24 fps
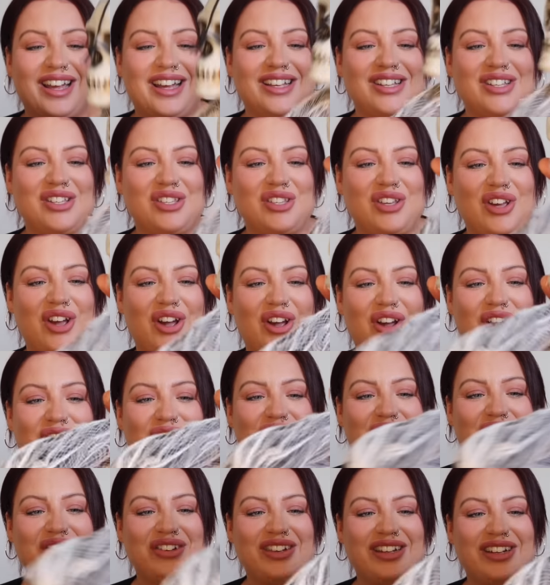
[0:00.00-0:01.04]

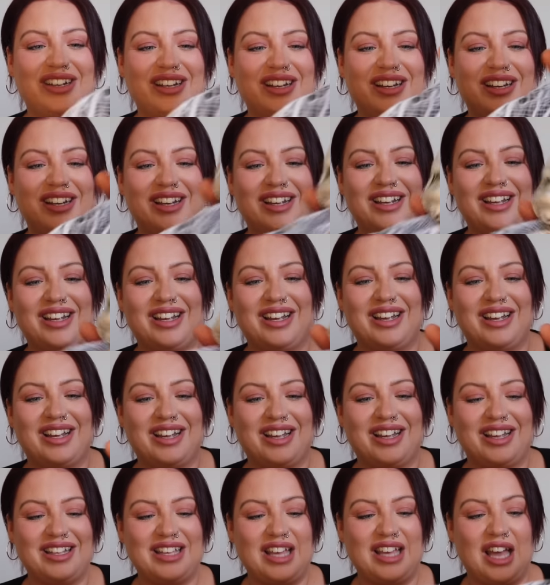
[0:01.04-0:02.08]
So
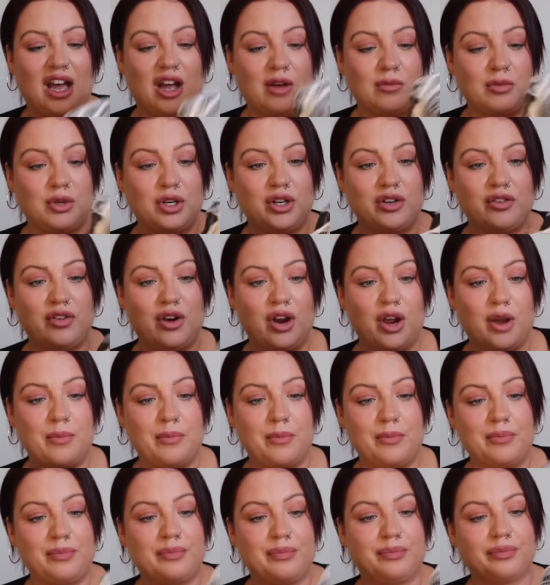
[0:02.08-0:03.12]
yeah, I'm
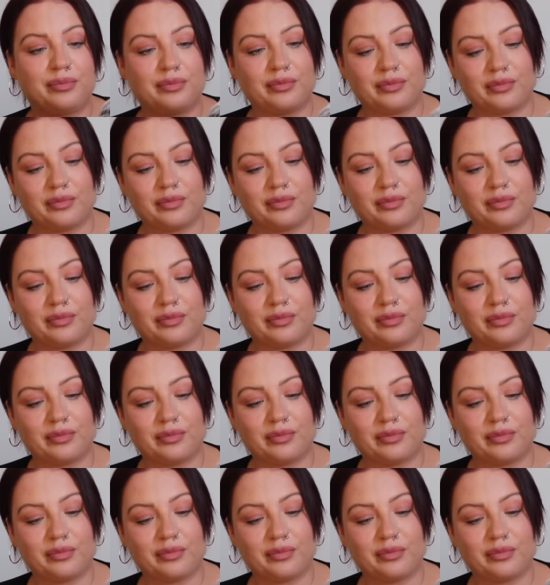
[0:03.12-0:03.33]
gonna